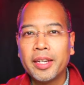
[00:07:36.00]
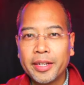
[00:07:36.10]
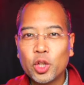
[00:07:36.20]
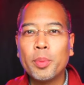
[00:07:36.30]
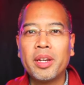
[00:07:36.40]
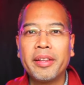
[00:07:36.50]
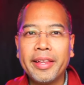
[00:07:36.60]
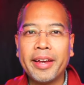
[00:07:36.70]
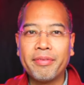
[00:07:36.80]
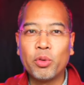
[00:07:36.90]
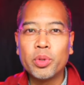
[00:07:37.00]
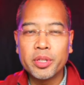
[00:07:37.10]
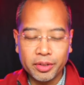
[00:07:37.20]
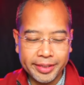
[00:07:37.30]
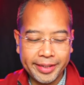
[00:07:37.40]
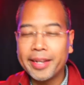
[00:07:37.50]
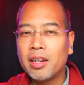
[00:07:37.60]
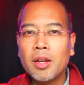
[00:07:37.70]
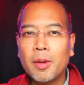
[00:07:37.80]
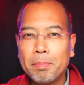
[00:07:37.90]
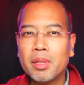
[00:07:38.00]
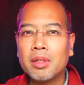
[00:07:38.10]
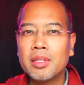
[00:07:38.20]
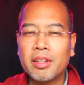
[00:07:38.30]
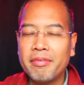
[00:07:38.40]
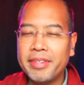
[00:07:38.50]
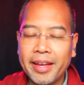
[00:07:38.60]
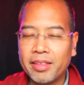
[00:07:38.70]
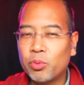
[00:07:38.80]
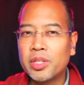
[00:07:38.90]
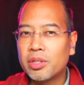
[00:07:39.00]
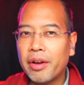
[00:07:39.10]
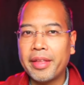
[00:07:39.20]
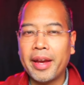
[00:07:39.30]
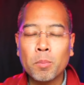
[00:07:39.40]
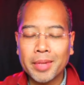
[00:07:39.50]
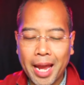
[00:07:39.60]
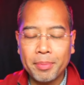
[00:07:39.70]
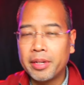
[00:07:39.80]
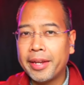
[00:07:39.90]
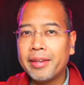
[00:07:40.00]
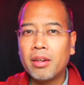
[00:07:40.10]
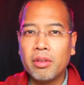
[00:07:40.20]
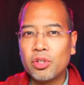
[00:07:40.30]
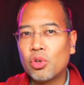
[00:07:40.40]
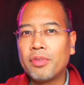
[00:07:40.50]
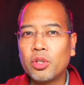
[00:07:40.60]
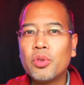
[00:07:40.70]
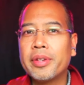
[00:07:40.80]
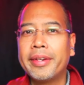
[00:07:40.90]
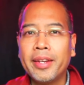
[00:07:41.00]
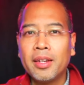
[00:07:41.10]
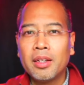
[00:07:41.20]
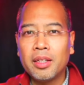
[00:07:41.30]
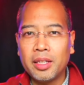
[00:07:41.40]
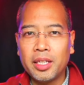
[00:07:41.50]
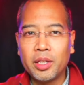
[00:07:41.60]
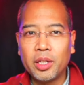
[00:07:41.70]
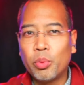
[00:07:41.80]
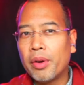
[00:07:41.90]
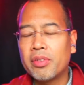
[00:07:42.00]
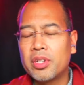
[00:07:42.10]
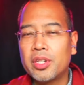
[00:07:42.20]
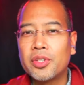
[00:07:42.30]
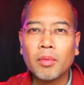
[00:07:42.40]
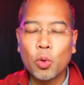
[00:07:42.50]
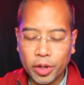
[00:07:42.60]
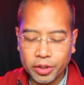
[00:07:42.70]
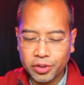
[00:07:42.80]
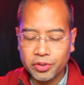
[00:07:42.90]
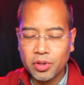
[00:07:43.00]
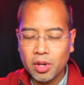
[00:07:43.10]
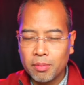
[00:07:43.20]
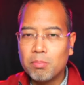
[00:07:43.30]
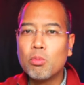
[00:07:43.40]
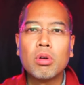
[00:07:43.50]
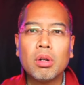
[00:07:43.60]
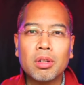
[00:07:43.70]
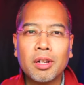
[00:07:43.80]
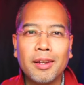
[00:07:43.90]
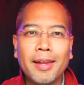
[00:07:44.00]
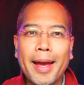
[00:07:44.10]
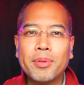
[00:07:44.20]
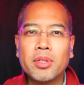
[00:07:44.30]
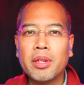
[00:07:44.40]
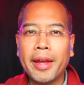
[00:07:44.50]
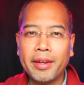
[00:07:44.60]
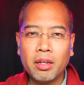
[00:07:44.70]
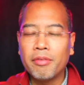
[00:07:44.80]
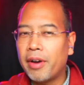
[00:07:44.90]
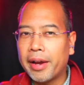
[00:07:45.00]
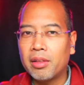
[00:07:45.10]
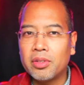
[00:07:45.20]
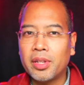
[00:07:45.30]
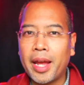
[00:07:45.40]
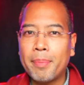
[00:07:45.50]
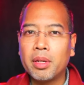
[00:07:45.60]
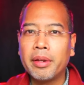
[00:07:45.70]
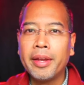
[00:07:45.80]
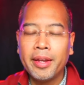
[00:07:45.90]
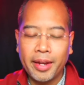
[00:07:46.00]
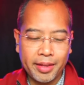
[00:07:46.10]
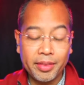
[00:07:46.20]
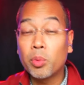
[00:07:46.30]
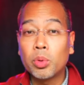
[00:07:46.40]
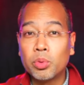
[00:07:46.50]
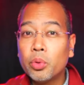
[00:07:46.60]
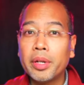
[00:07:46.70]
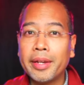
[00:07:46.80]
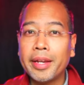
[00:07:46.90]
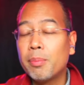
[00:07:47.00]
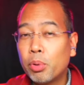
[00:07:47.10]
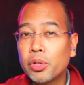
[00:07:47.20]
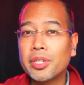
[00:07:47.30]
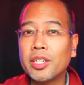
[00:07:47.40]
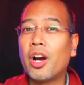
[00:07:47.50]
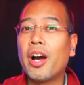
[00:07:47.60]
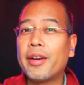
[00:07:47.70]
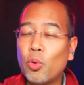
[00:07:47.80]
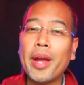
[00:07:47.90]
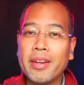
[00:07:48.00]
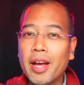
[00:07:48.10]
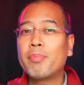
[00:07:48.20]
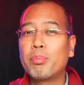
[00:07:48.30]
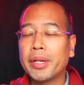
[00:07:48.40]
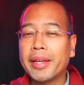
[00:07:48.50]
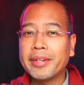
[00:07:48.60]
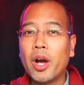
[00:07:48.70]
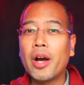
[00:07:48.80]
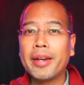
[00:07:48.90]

human life. It resulted in millions of deaths, and we saw that happen in the Soviet Union. He references Russia's moral collapse and the violence that happened, and they were rooted in pushing God away, not bringing God